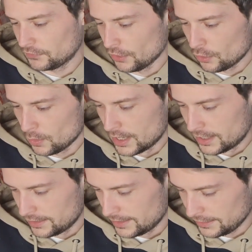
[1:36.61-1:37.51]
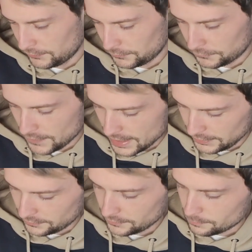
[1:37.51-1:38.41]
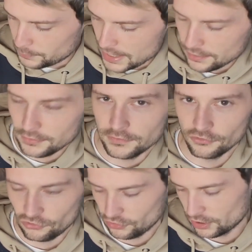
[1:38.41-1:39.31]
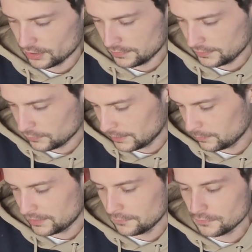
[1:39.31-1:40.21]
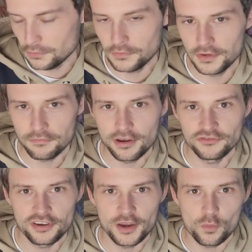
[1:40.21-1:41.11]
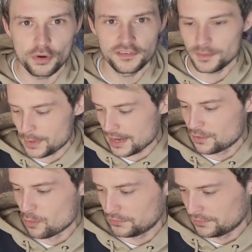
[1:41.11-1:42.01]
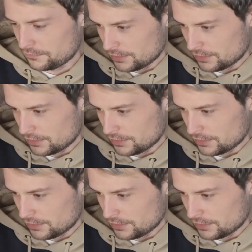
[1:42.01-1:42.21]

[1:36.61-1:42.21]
So, let's find the back of the shirt. I think it's going to be a little bit difficult to differentiate what is the back and what's the